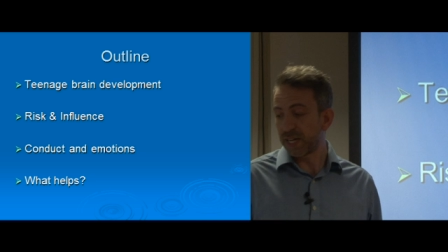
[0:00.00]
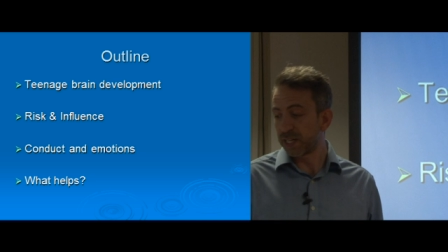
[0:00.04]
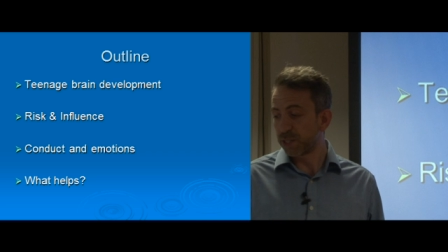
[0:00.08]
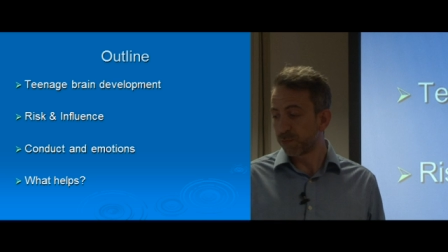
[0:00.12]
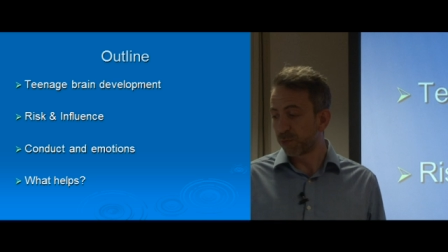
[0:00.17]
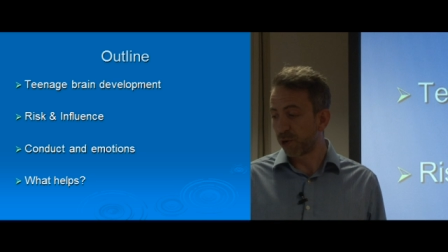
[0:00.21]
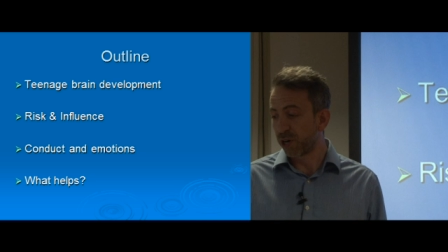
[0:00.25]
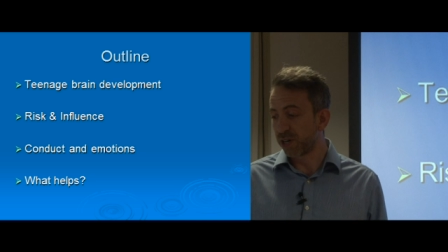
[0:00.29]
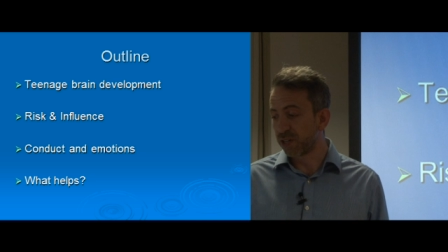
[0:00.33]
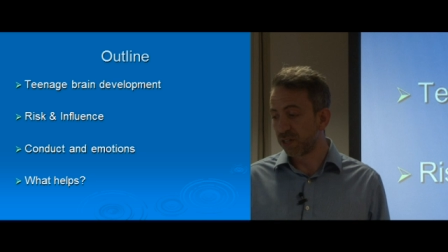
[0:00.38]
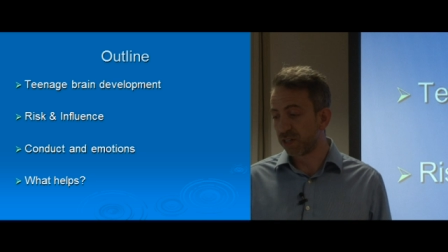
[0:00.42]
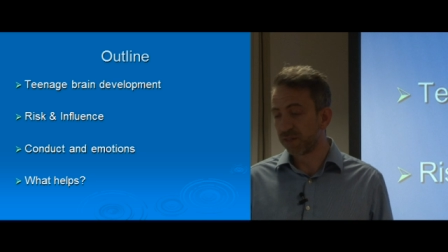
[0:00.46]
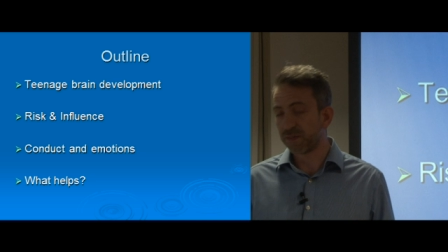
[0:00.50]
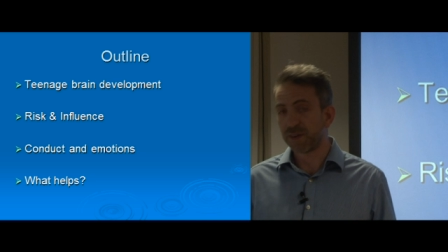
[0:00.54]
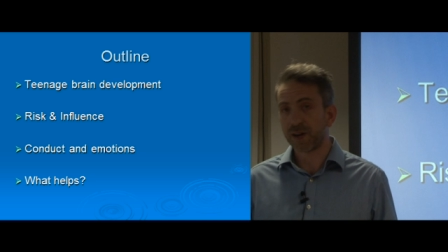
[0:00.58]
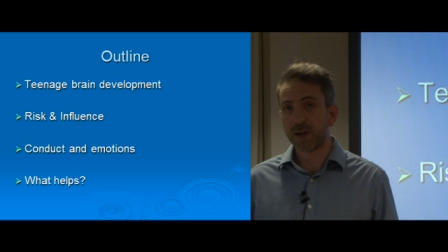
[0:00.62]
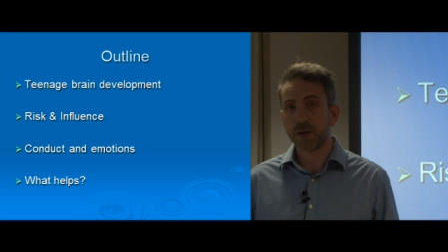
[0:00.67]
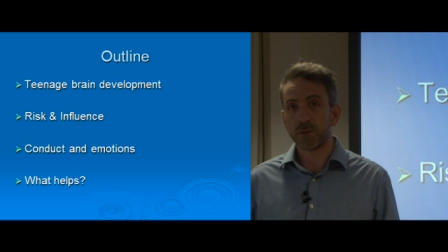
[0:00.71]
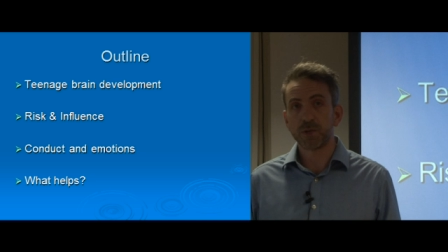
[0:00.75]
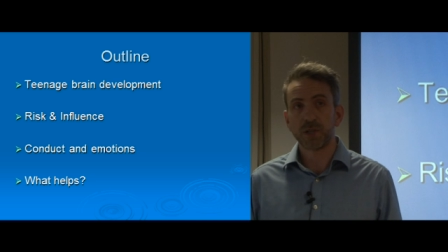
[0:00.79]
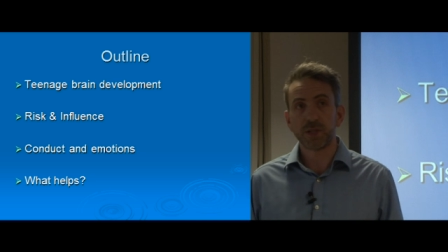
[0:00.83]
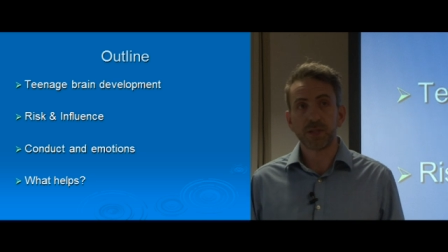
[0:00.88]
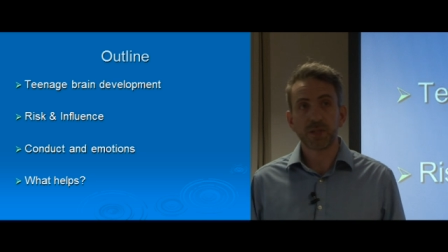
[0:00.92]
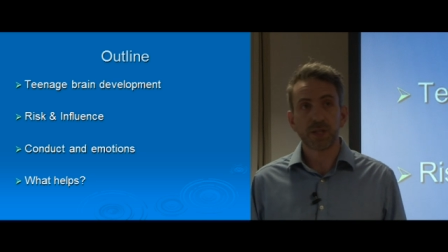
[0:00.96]
brain
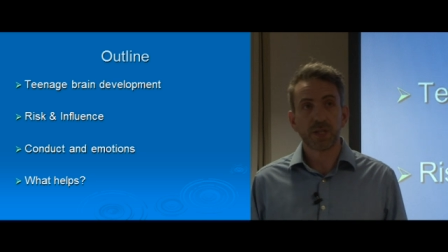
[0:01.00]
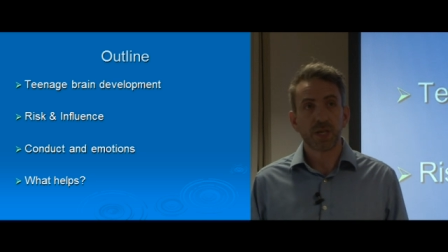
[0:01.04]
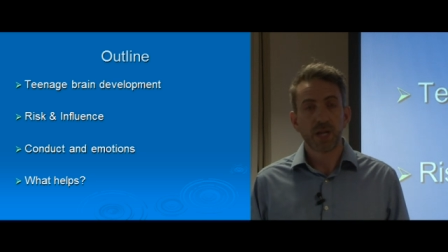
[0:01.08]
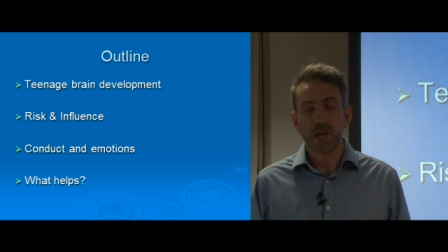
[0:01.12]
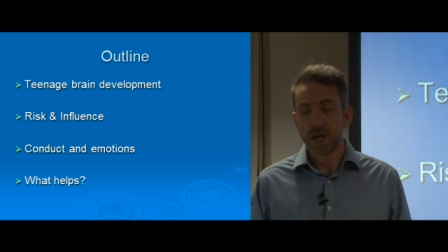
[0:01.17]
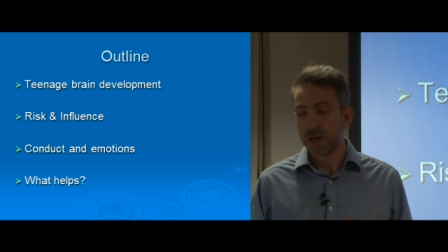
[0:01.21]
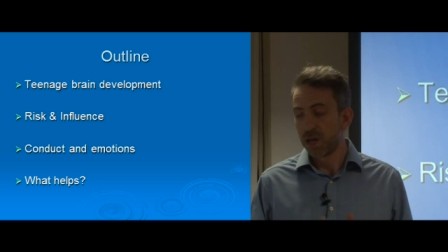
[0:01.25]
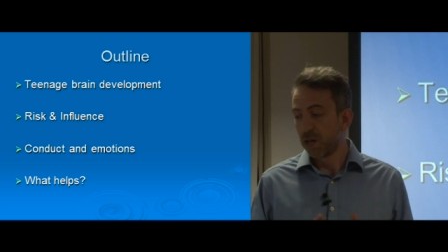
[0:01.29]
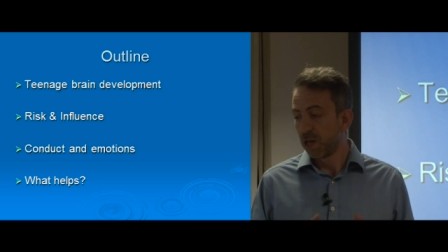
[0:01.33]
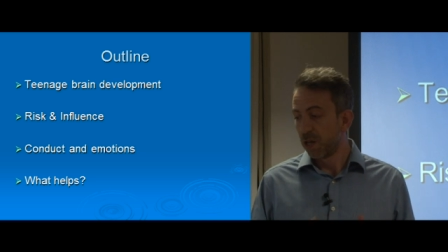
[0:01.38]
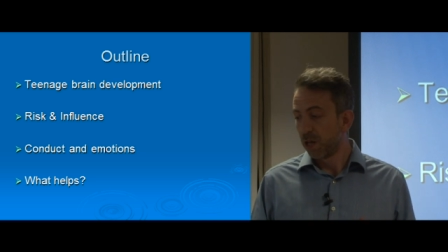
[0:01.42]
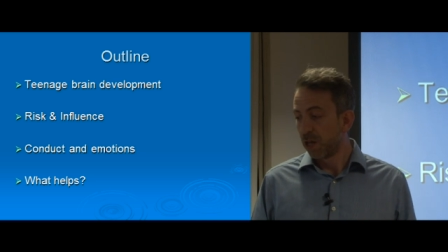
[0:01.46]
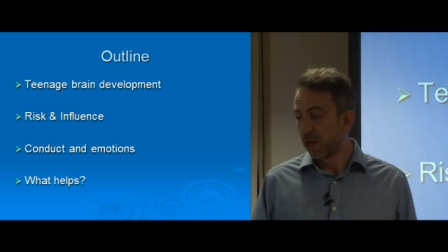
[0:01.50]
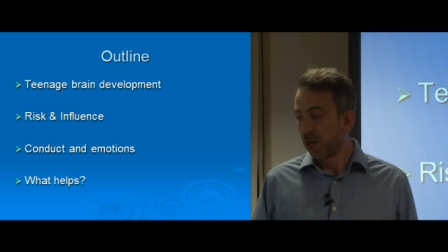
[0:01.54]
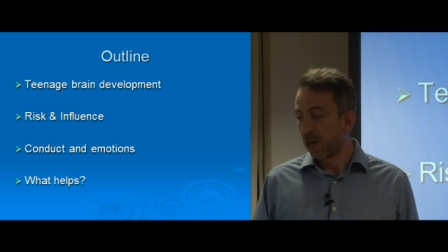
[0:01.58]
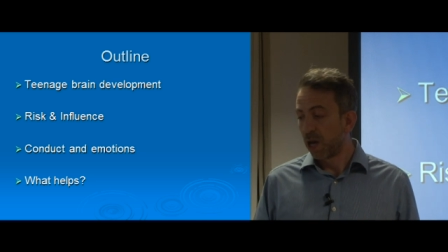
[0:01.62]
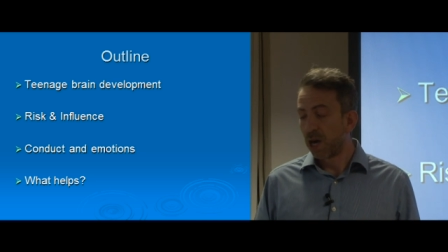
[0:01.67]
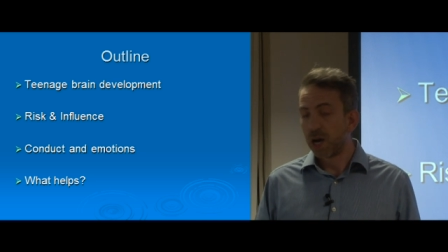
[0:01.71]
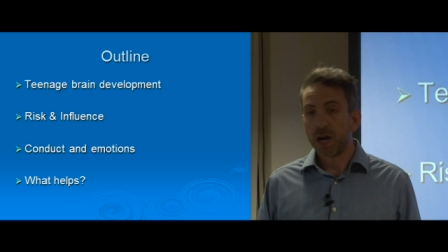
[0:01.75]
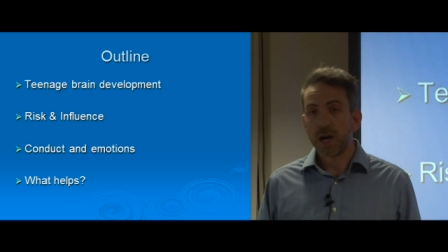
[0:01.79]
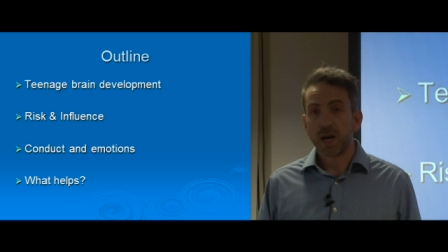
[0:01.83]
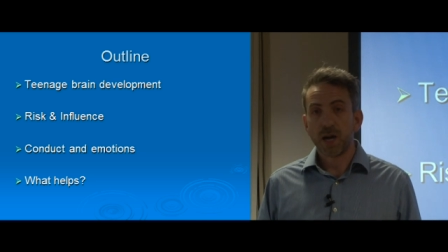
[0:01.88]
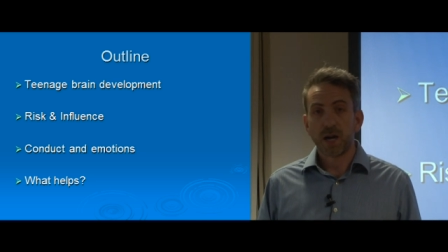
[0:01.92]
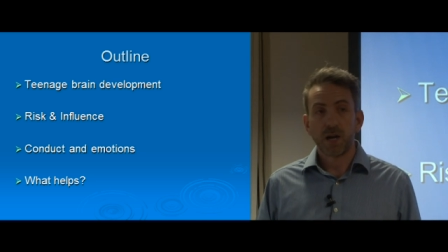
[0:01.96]
development,
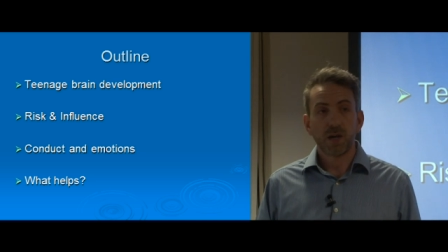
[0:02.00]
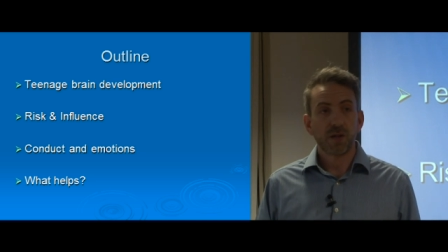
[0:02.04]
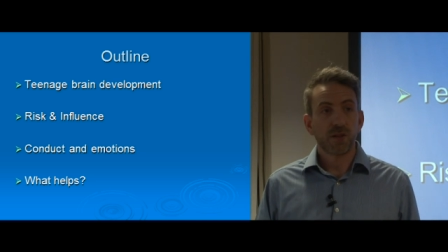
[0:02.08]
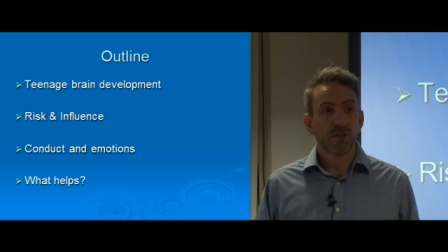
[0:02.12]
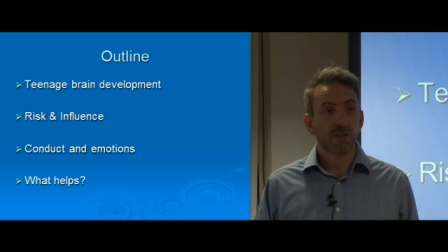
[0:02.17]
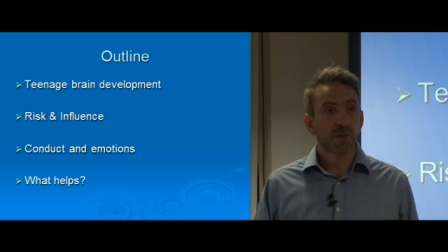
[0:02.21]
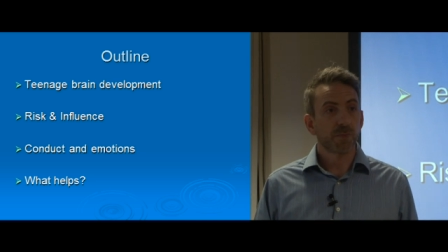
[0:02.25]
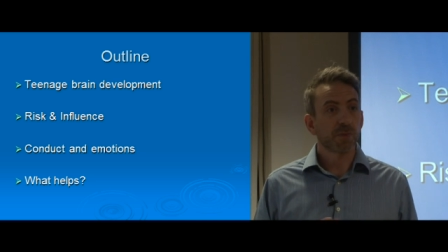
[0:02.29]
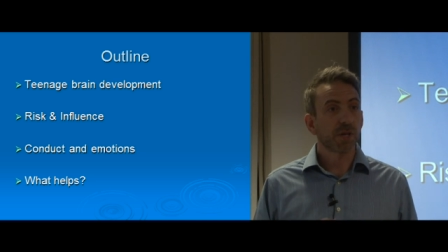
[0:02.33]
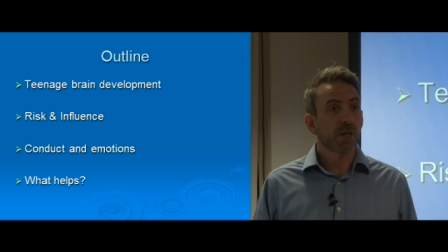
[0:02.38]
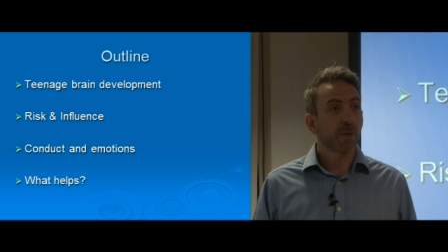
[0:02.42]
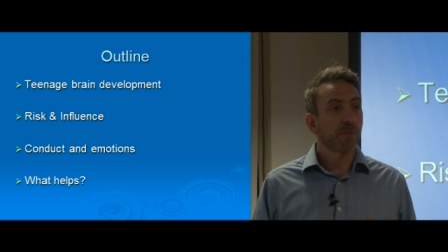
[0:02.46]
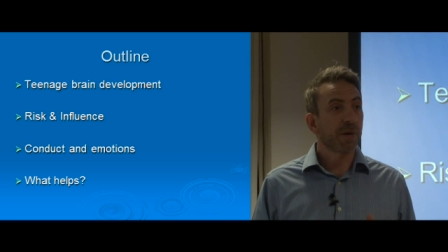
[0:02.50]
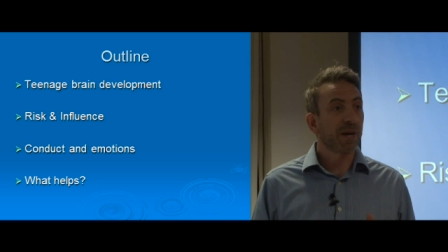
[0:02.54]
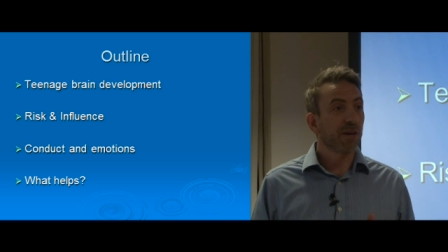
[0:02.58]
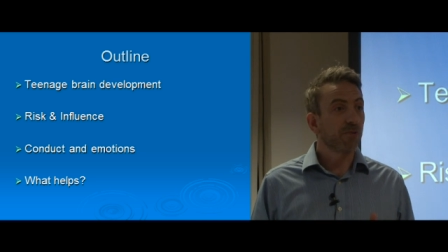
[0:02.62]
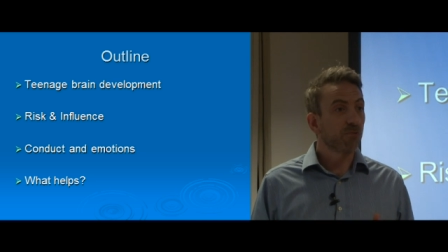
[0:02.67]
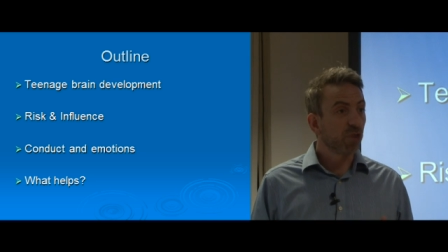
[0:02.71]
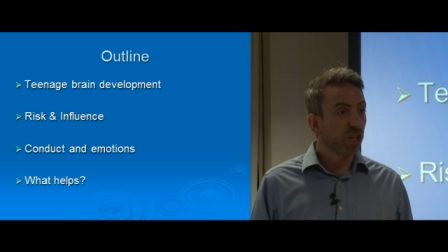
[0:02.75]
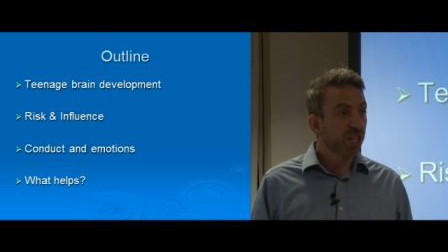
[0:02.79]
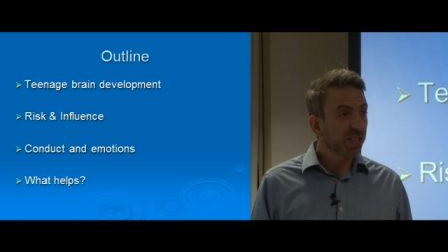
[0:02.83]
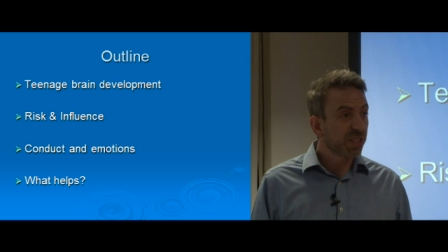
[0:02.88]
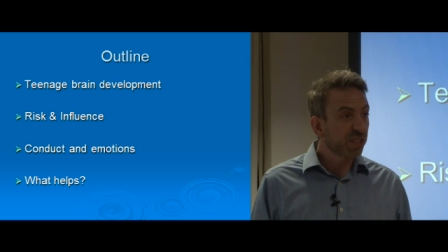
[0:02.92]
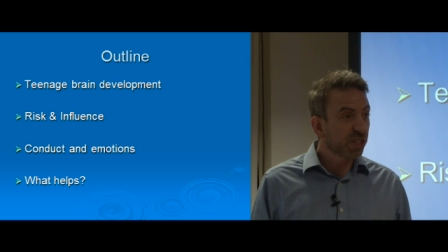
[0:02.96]
something about
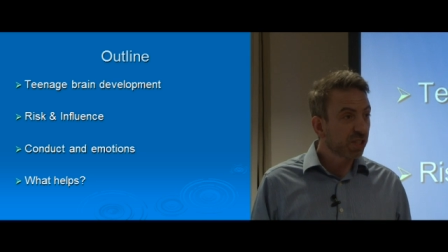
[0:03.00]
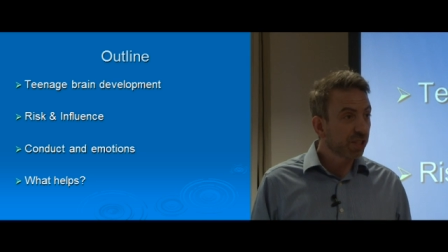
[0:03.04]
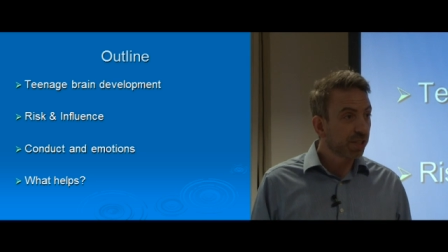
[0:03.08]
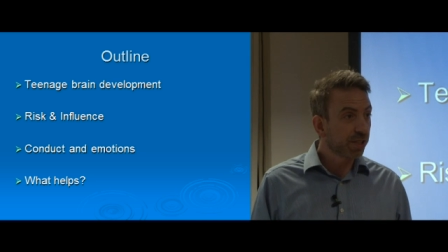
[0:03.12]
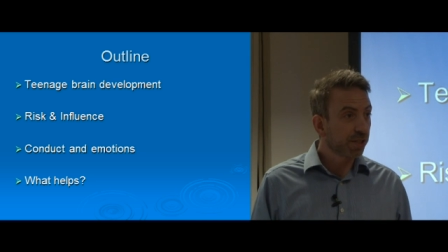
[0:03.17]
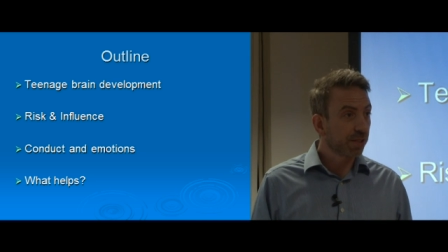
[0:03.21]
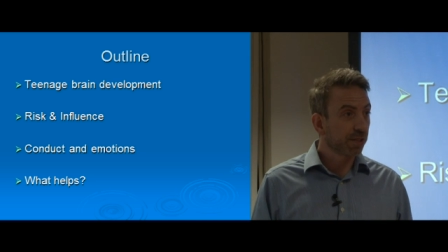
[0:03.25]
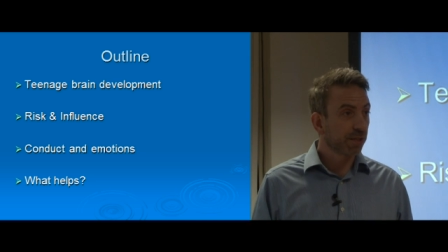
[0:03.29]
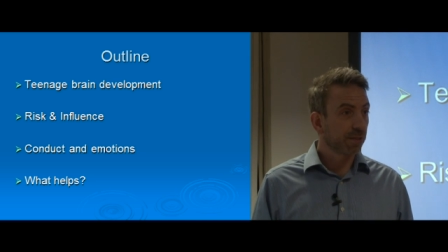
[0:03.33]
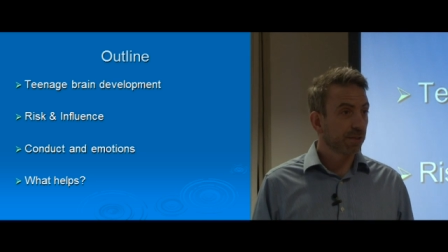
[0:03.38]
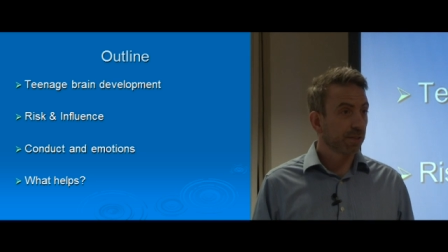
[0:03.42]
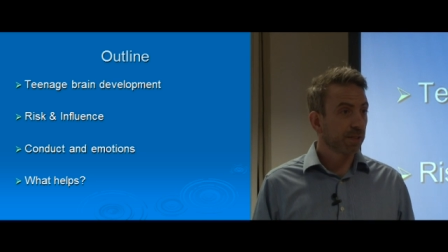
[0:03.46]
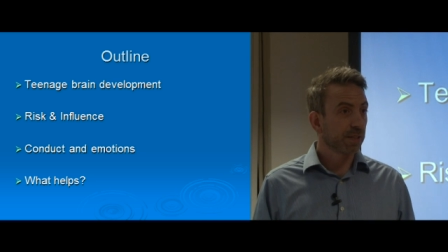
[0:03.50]
risks